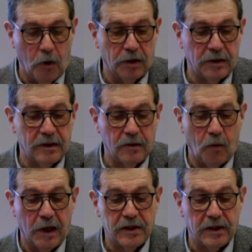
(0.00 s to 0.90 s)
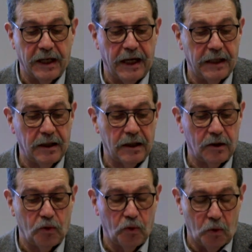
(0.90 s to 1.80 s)
want once
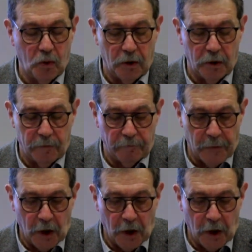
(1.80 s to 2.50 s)
again to,